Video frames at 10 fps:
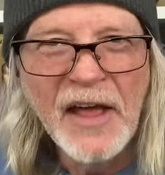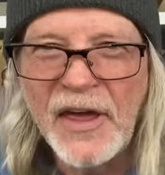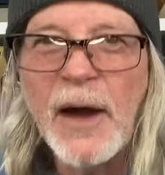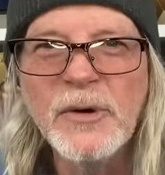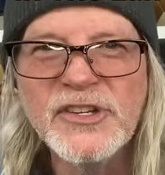
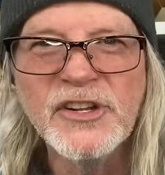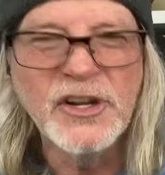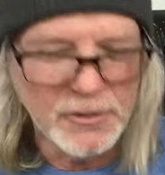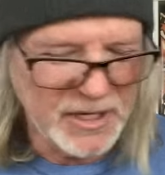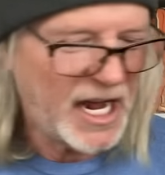That was a
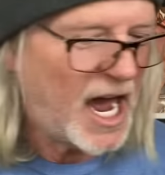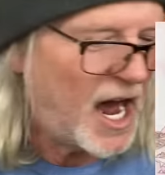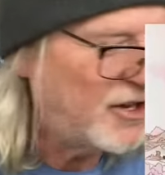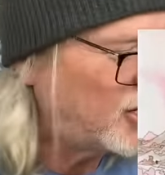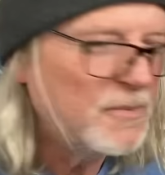little bit
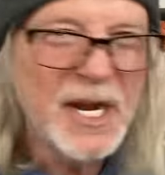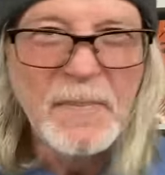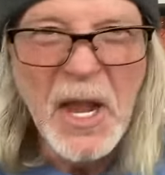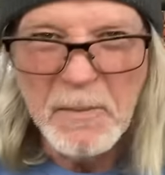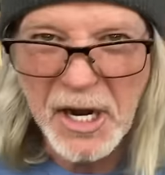odd to me,
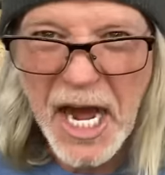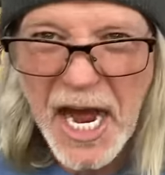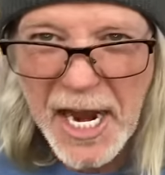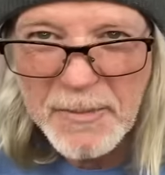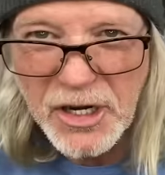but
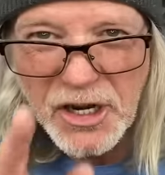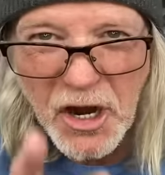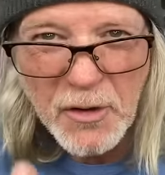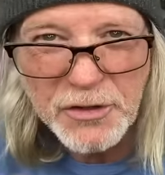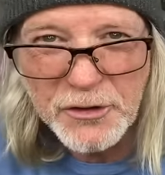I am going to
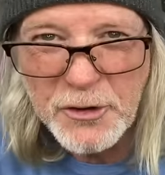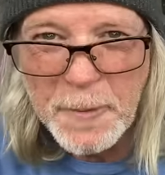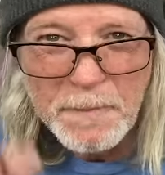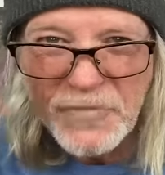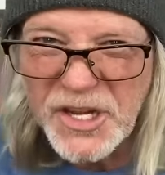go
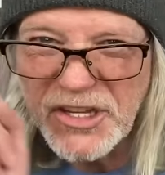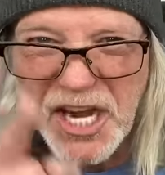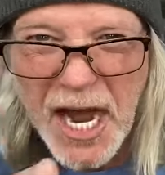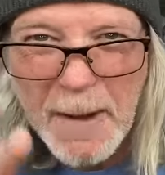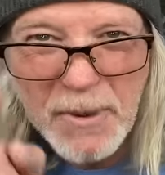through the
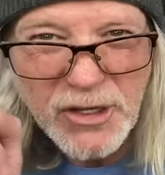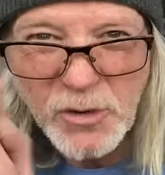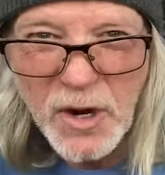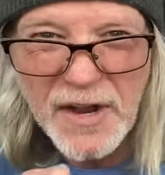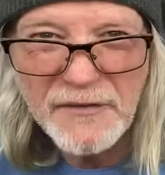top
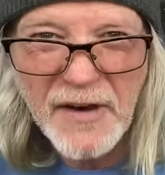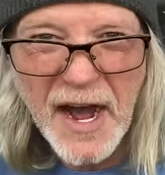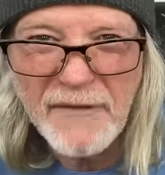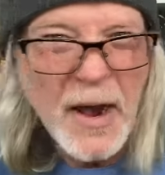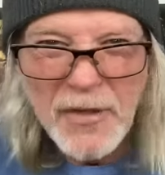
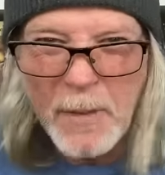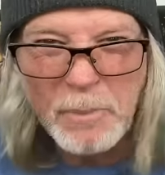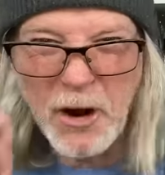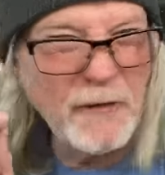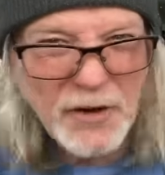25, the
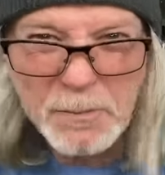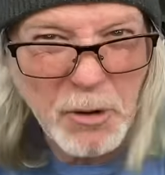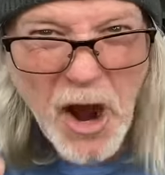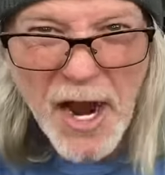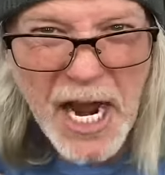perfect
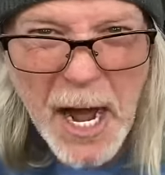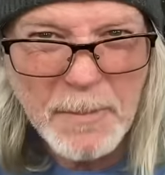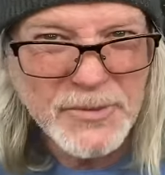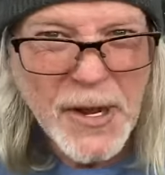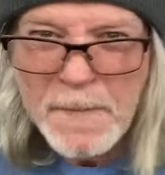Prog
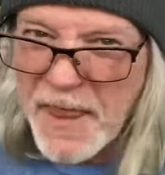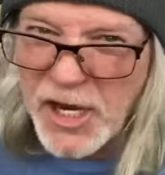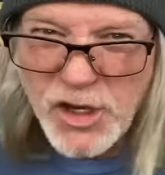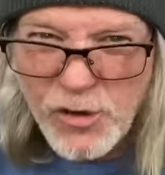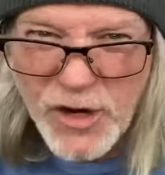albums
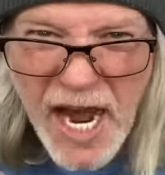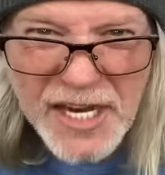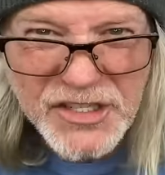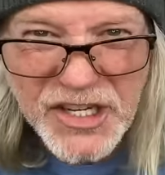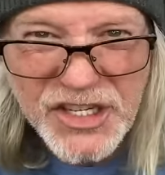that you
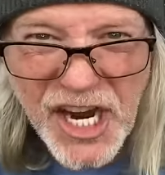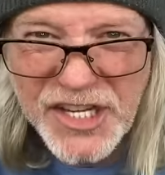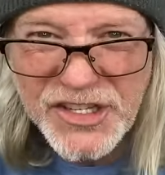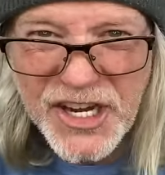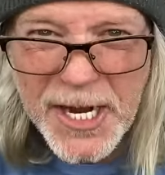guys
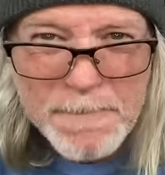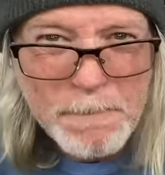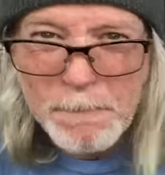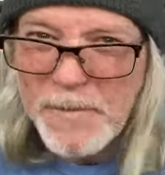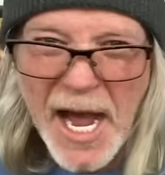suggested.
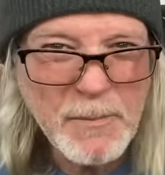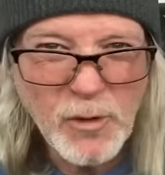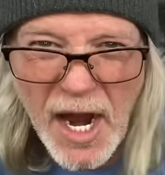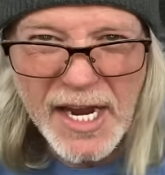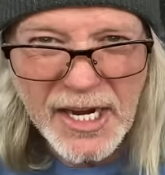I'm
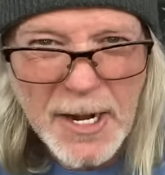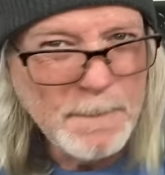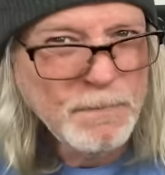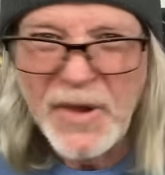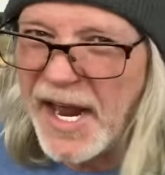ranking
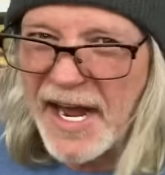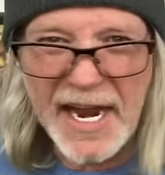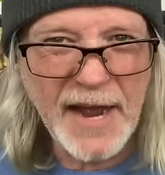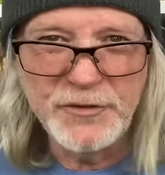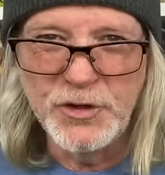them, and I
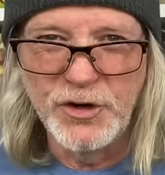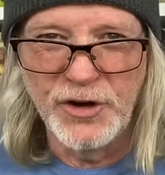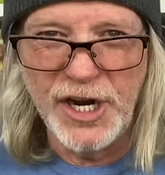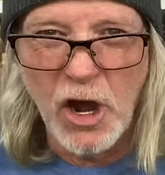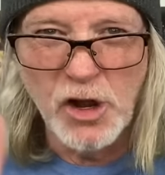have to
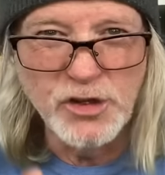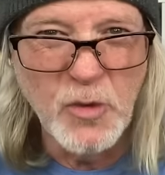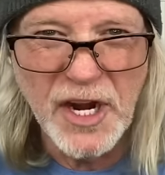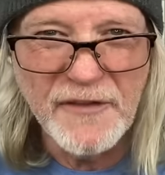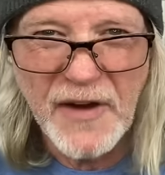agree, all
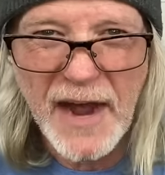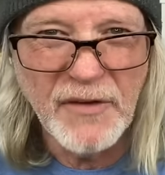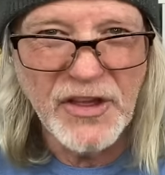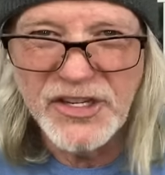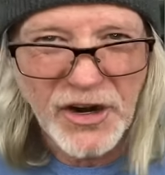25
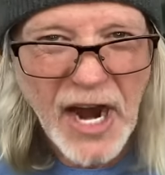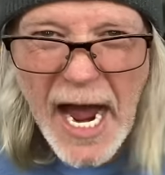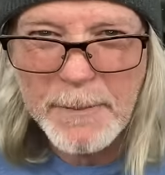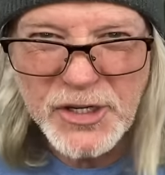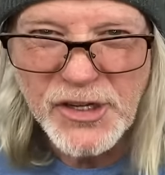of these are
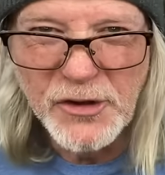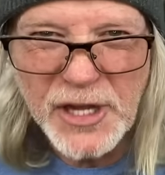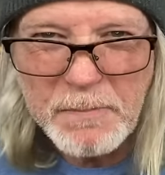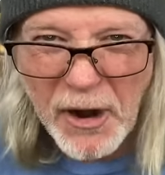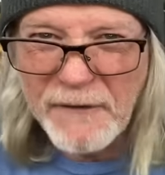
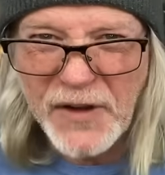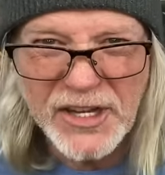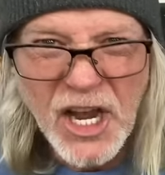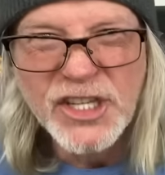absolutely perfect.